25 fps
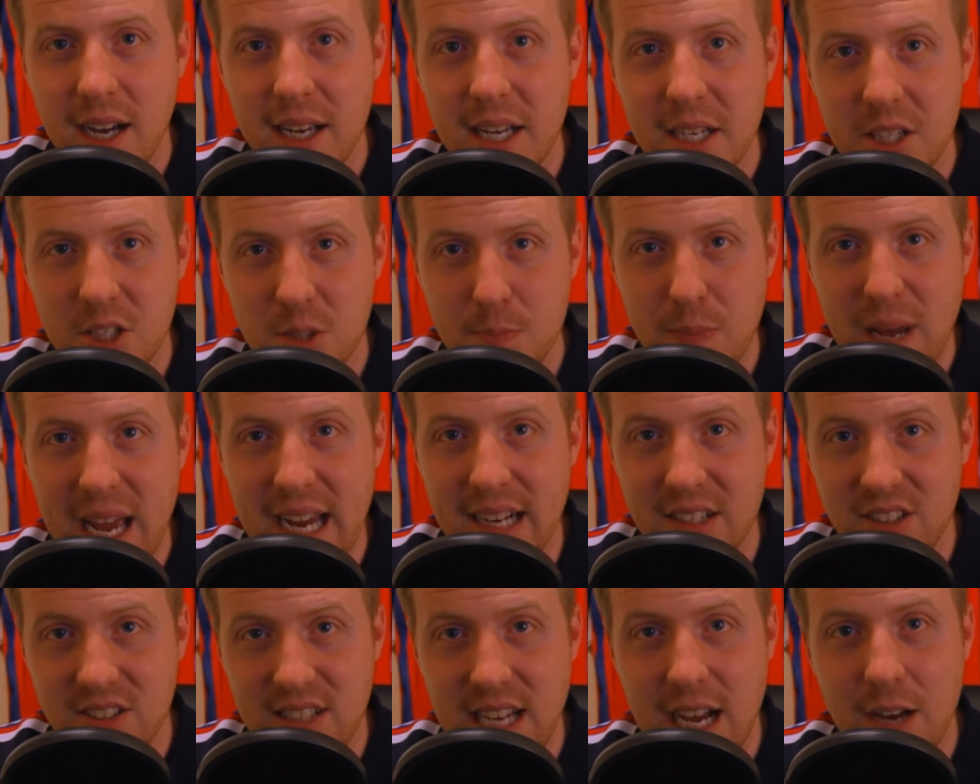I
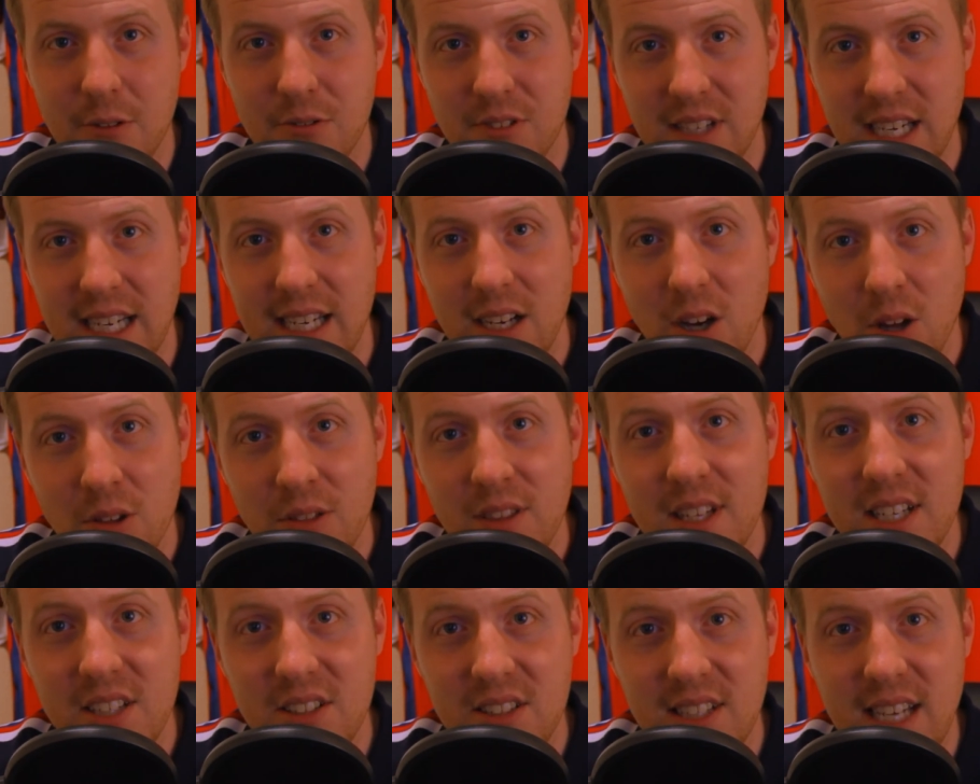expect
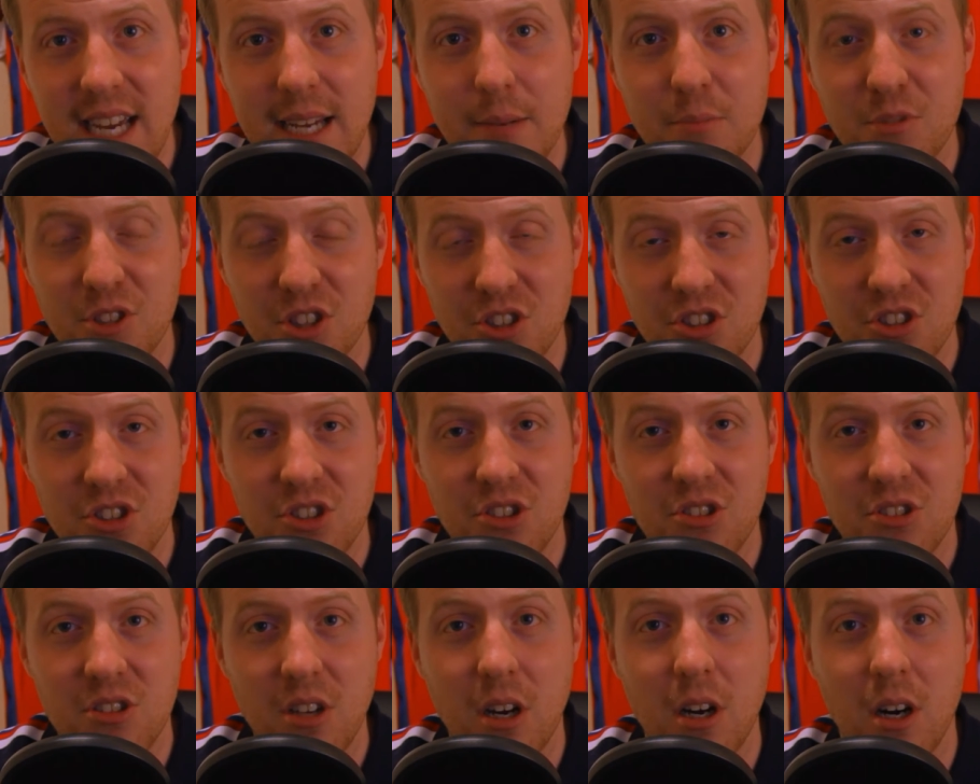Southgate on this game to
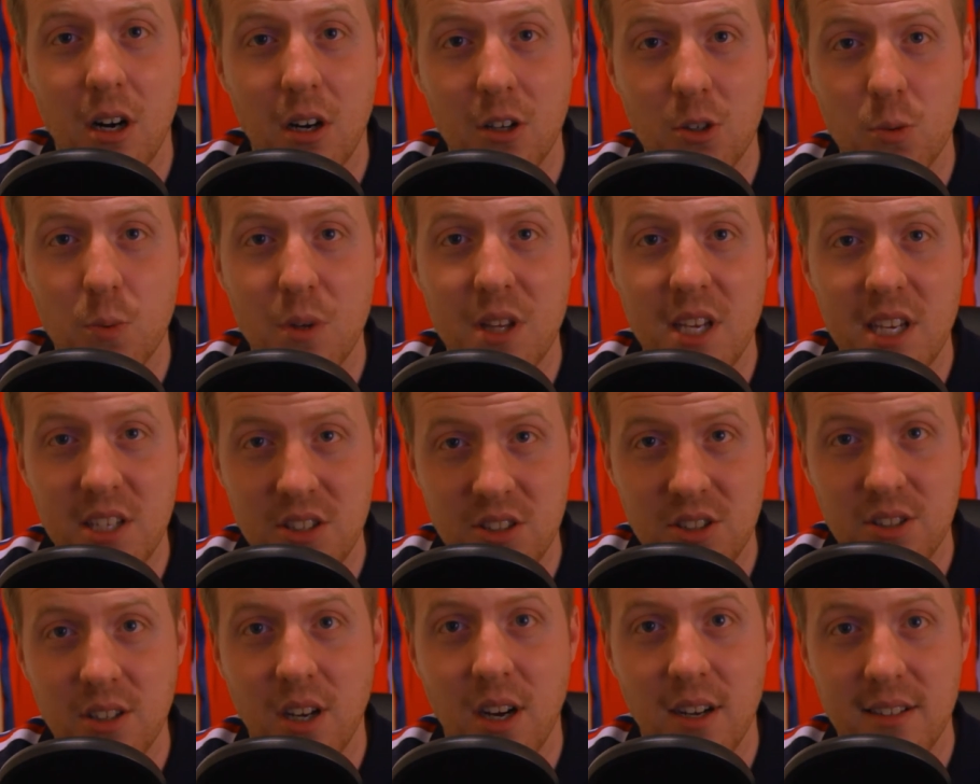start
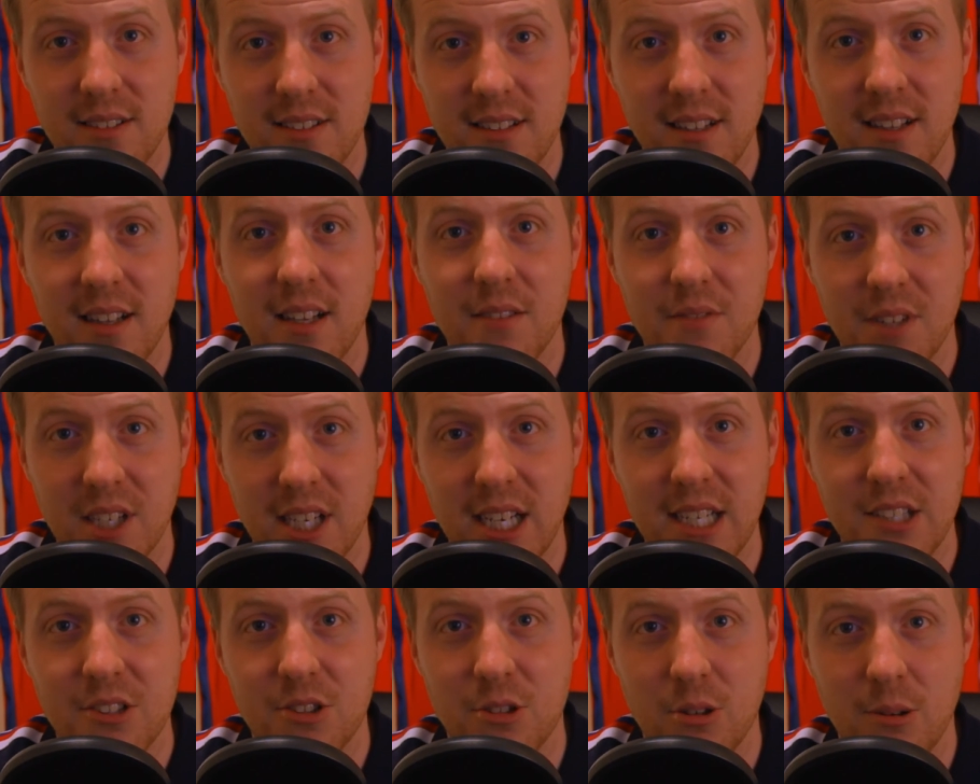with his starting
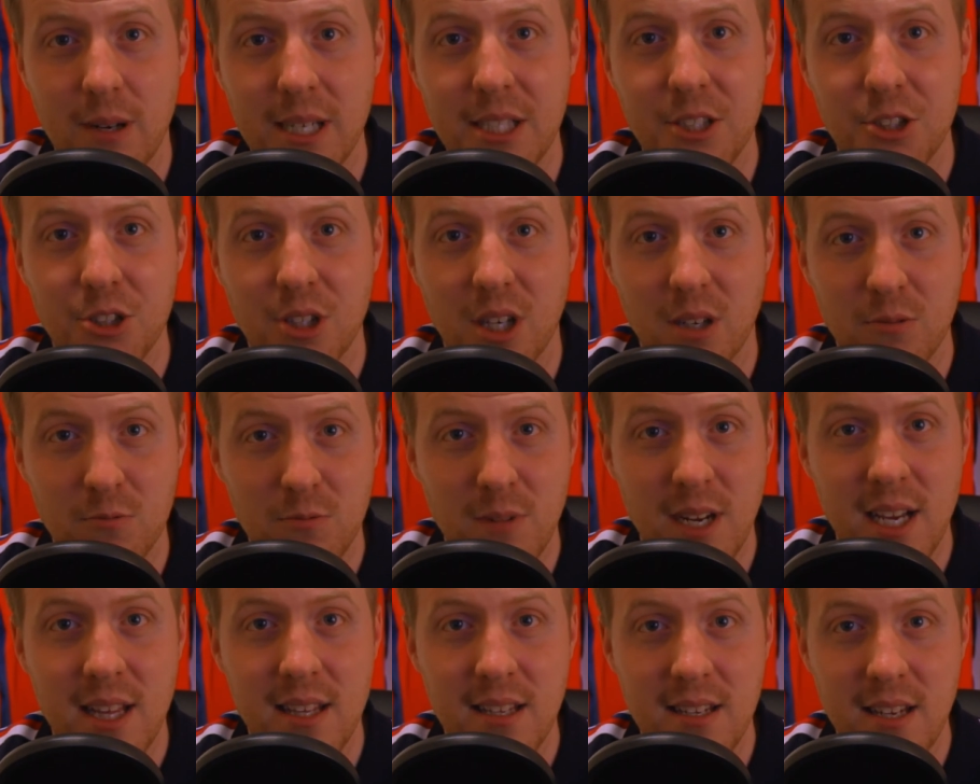11 against Croatia.
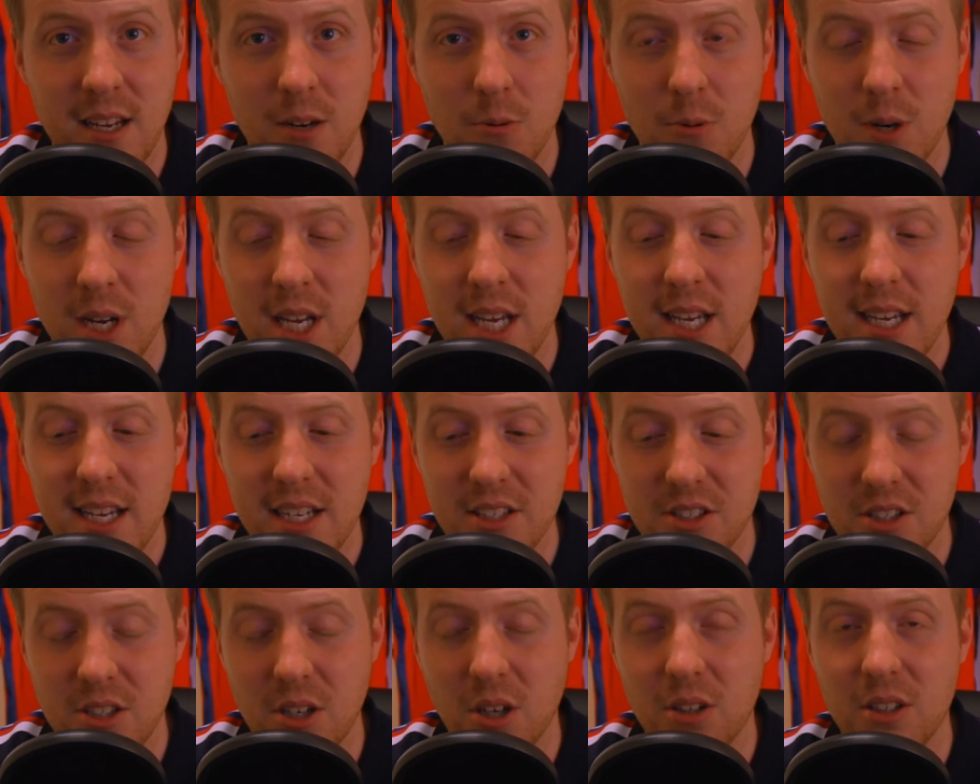I really do.
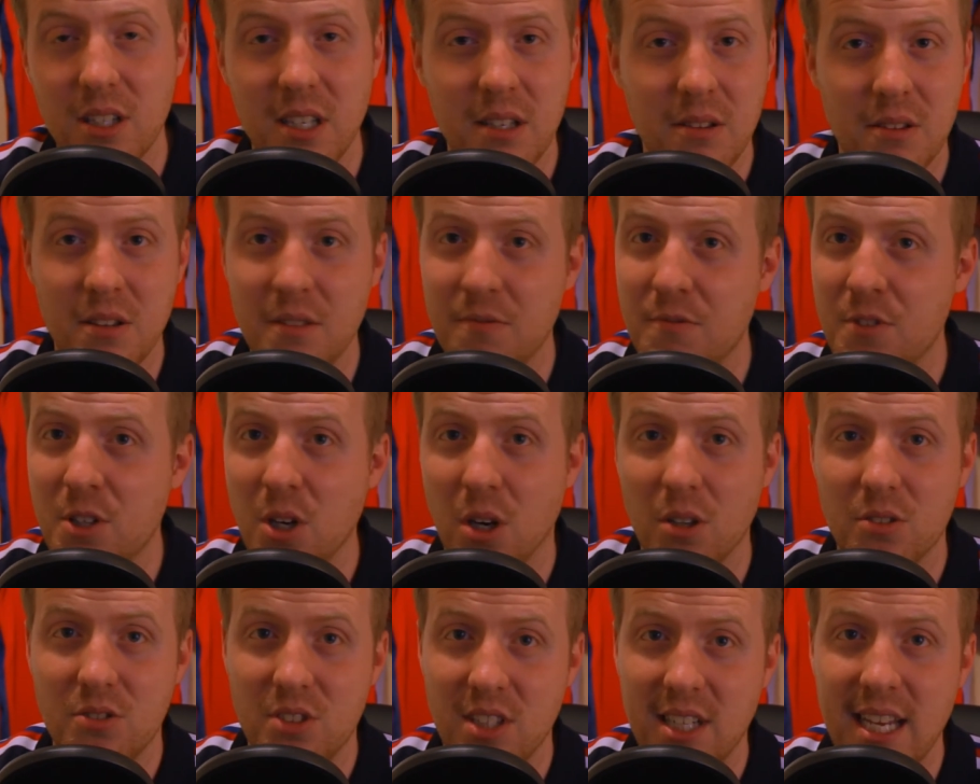
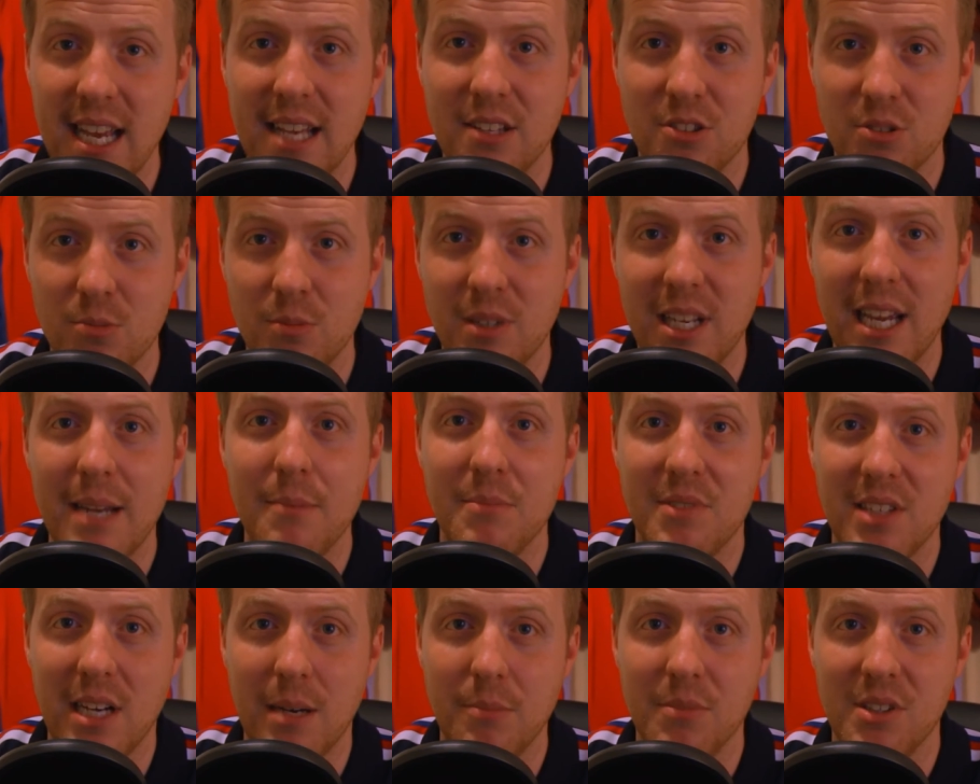They've got to get some
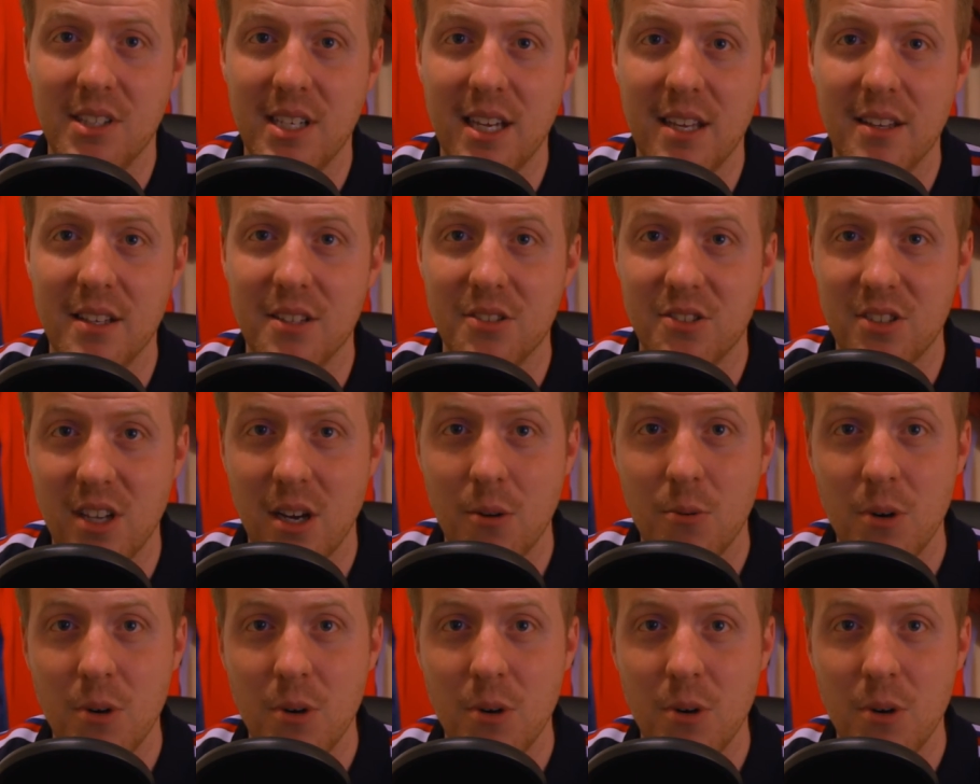game time together.